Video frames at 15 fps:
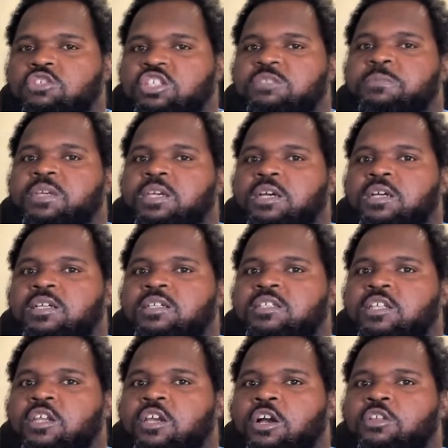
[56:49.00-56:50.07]
just
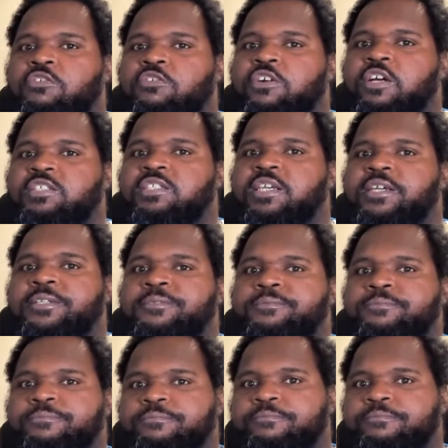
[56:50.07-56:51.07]
because of the color of our skin.